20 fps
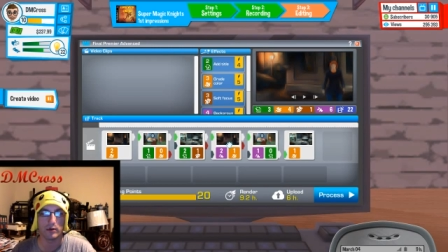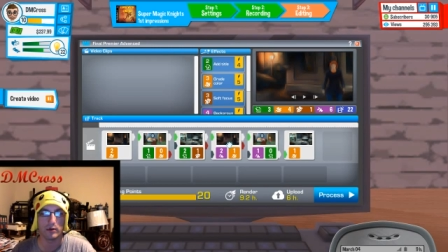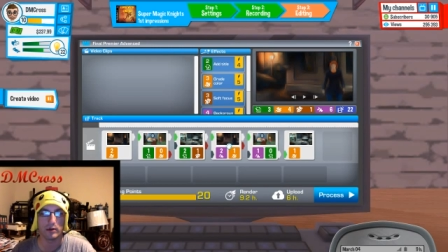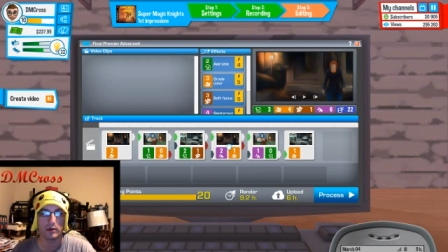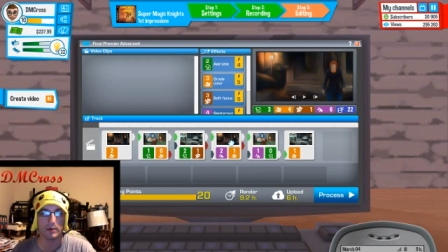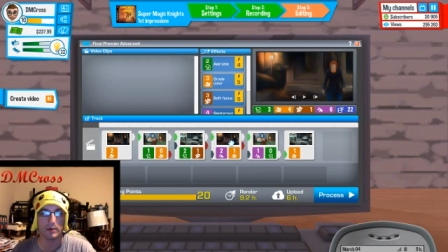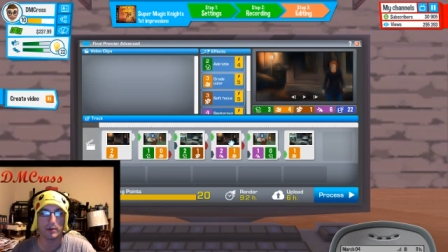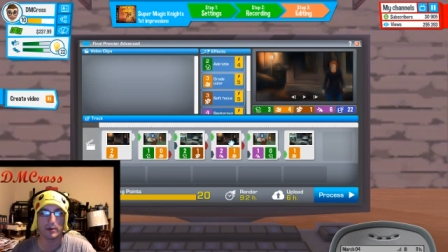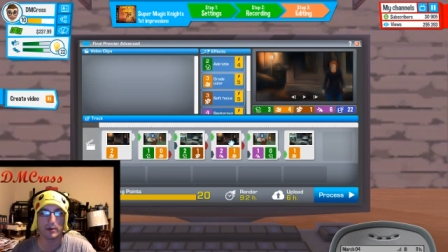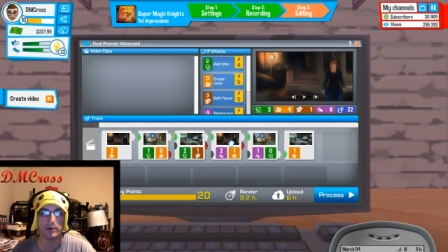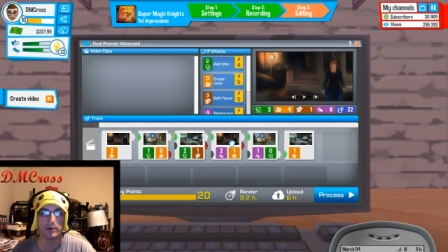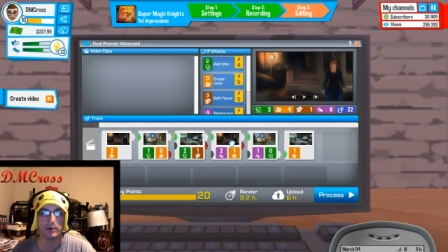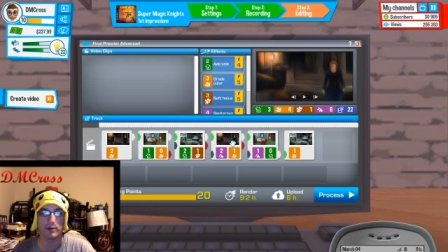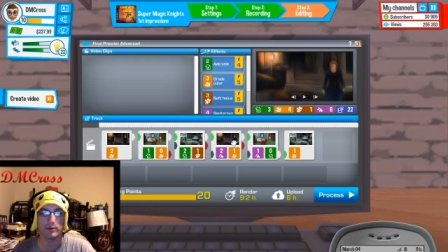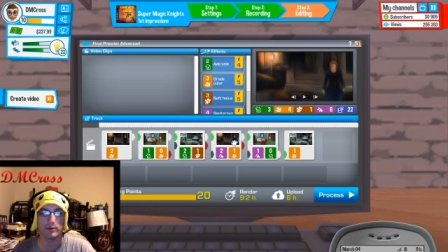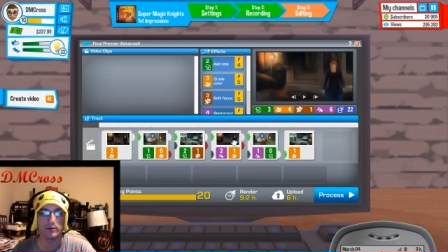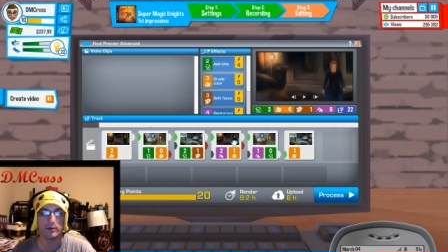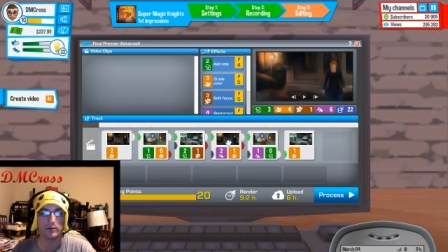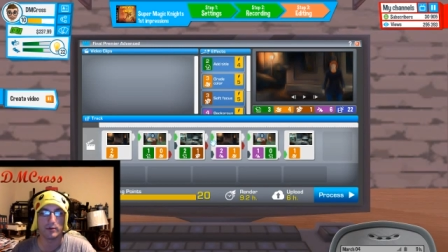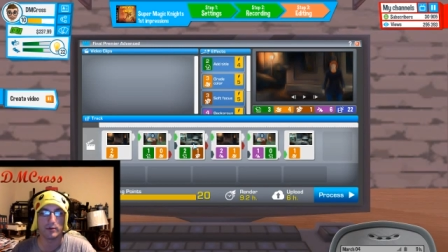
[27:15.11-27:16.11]
There we go.
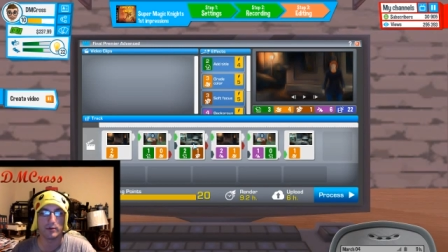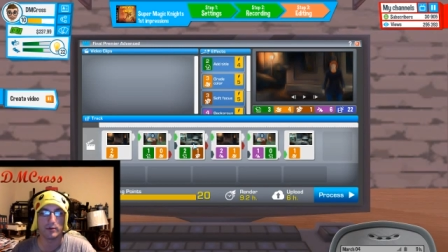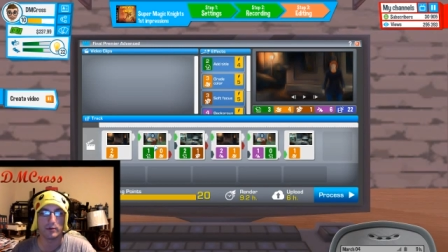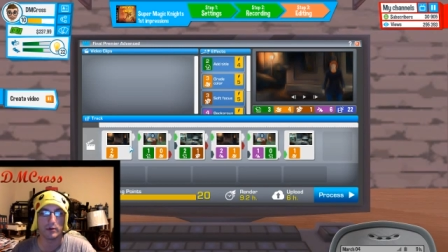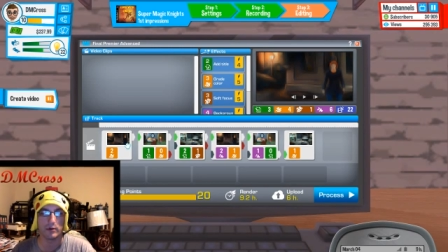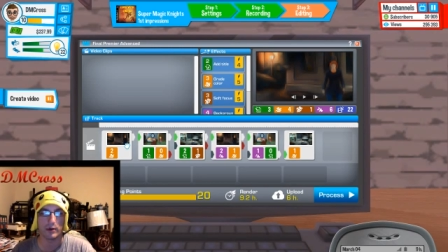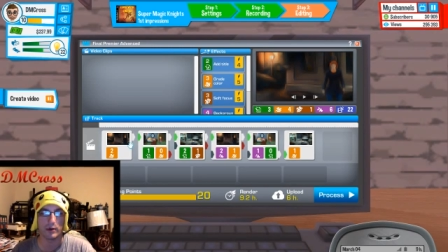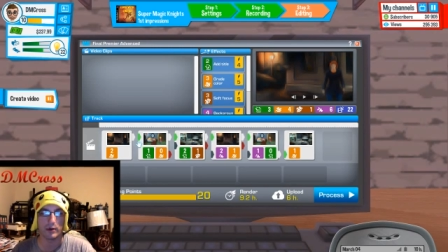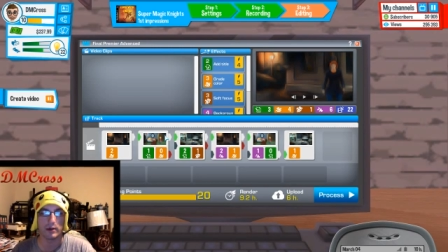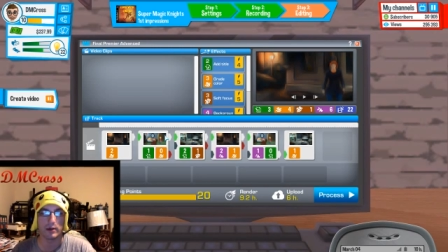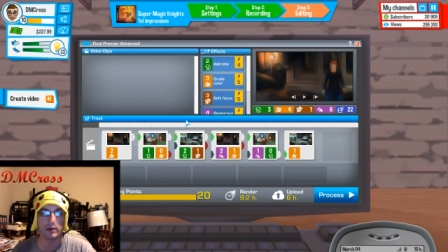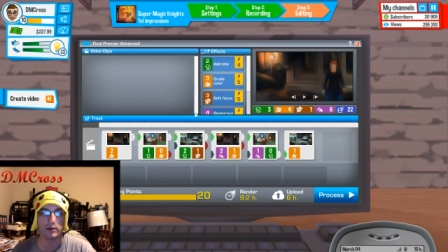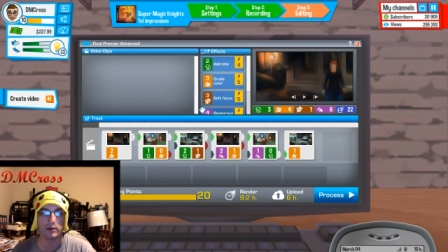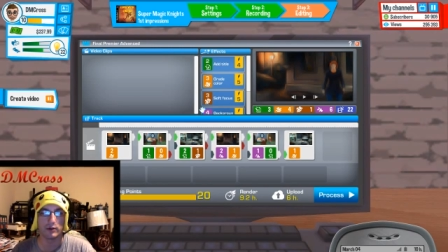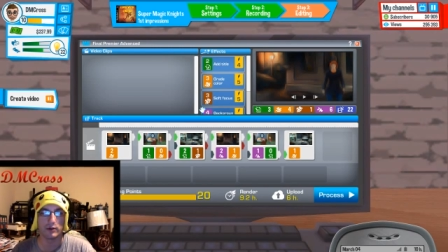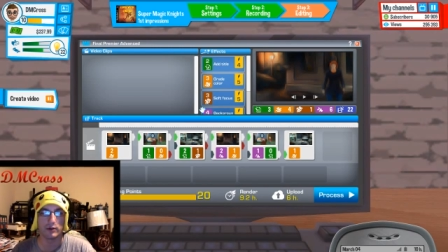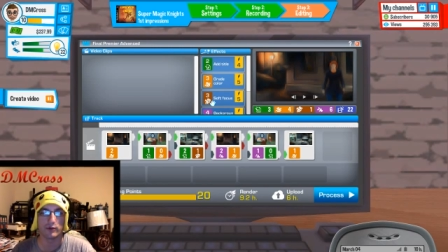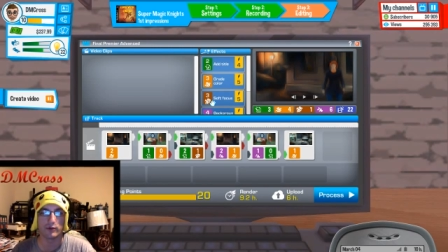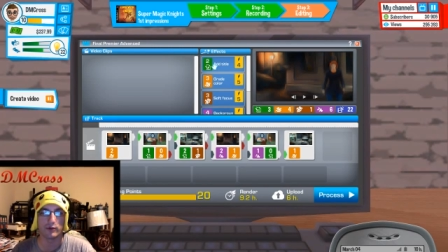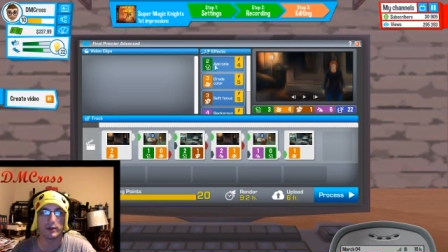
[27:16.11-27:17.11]
Okay,
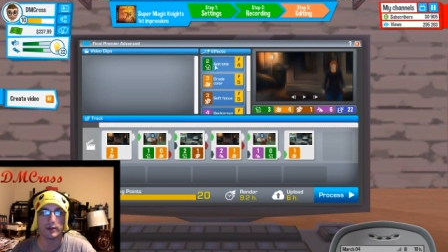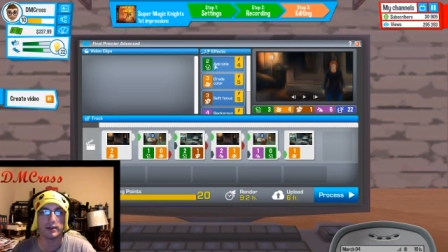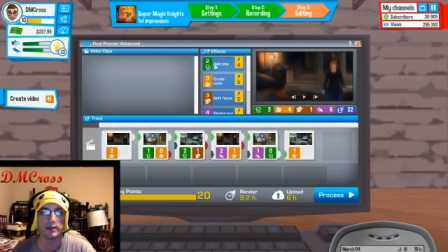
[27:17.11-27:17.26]
there's green